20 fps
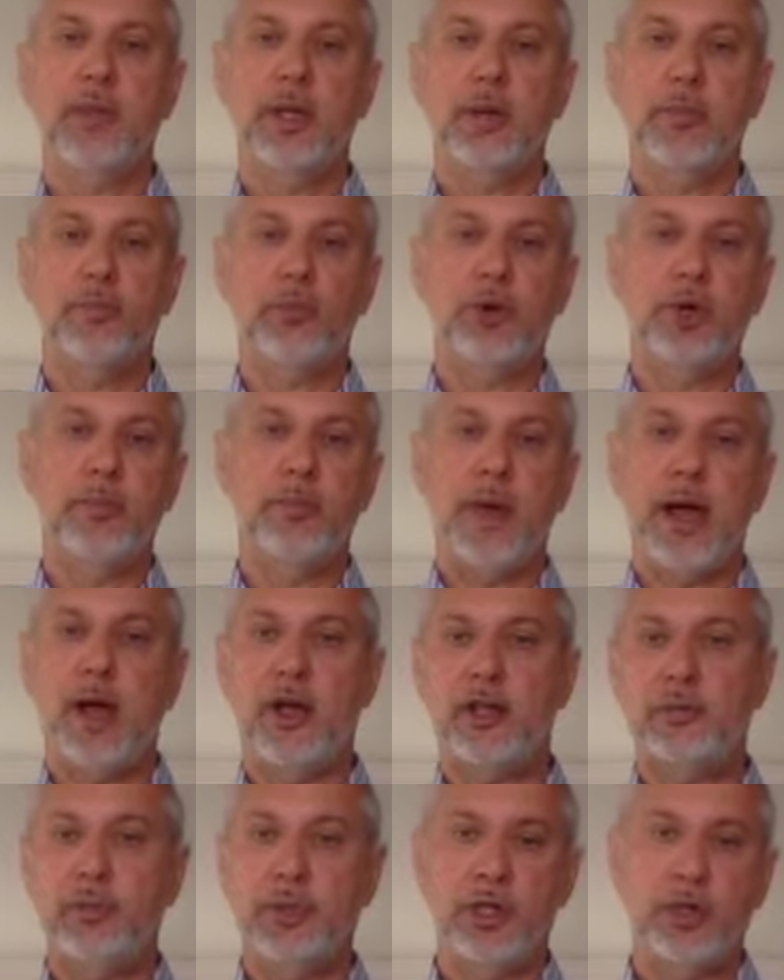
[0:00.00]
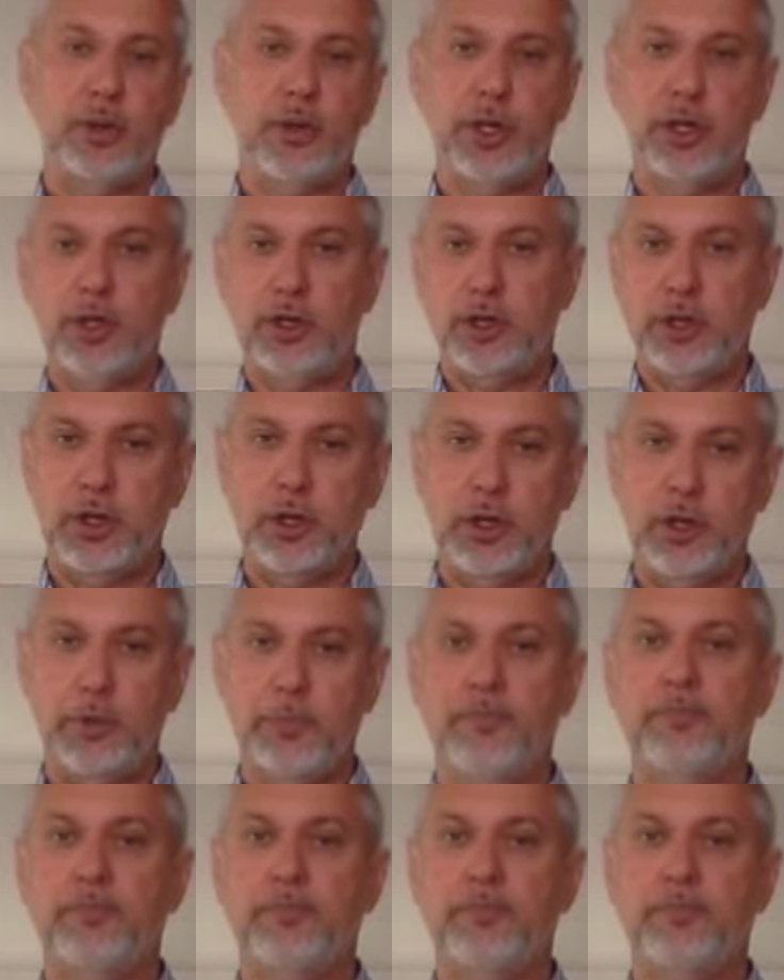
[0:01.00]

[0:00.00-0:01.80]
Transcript: and bring balance between the two.